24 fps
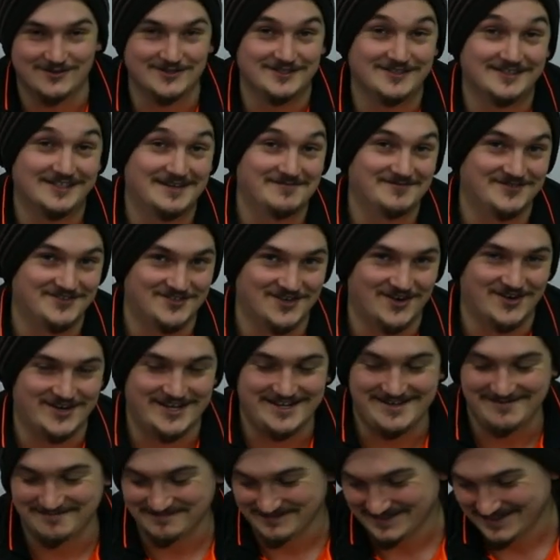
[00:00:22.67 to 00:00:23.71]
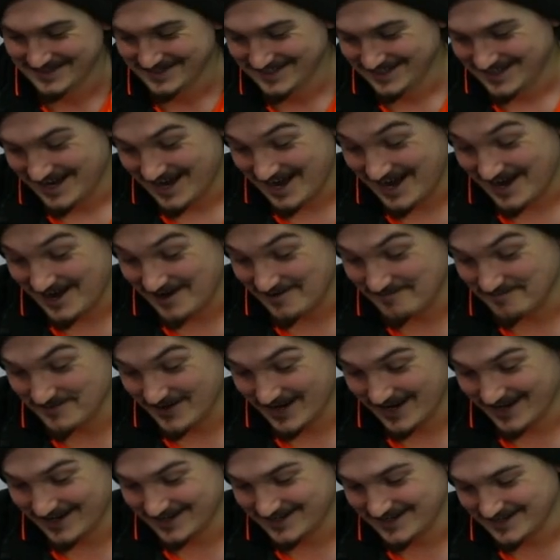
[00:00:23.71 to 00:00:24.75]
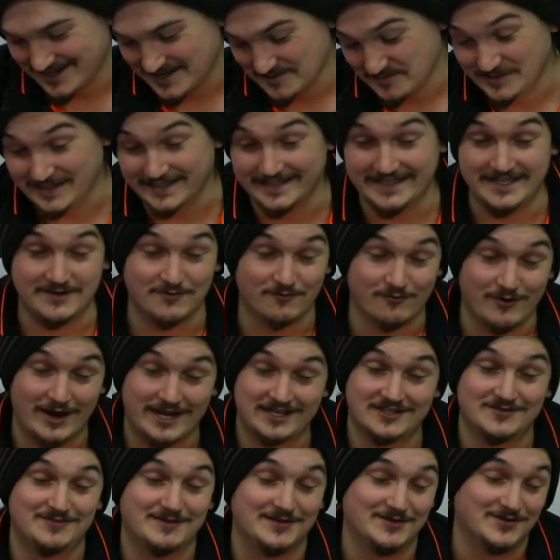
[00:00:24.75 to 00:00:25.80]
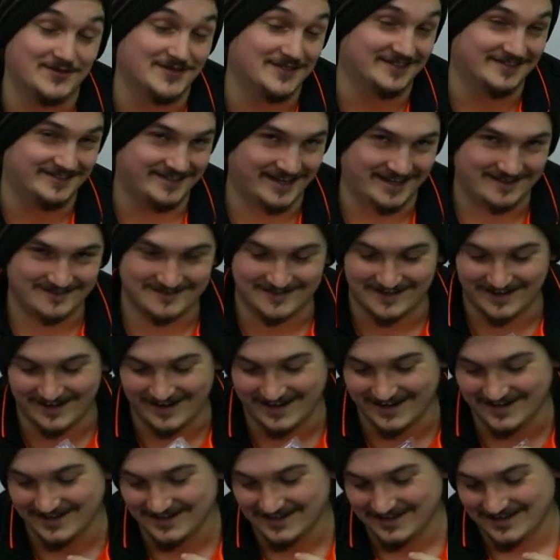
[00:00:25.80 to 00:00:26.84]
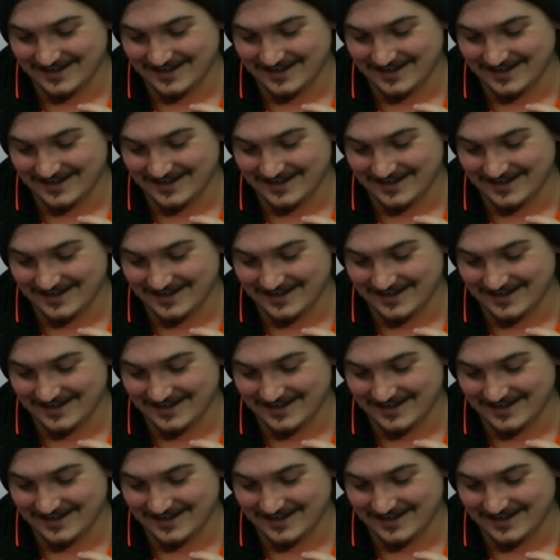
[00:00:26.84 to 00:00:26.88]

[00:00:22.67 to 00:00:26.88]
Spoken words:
His name's Johnny, and he completely wrecked me with this deck today.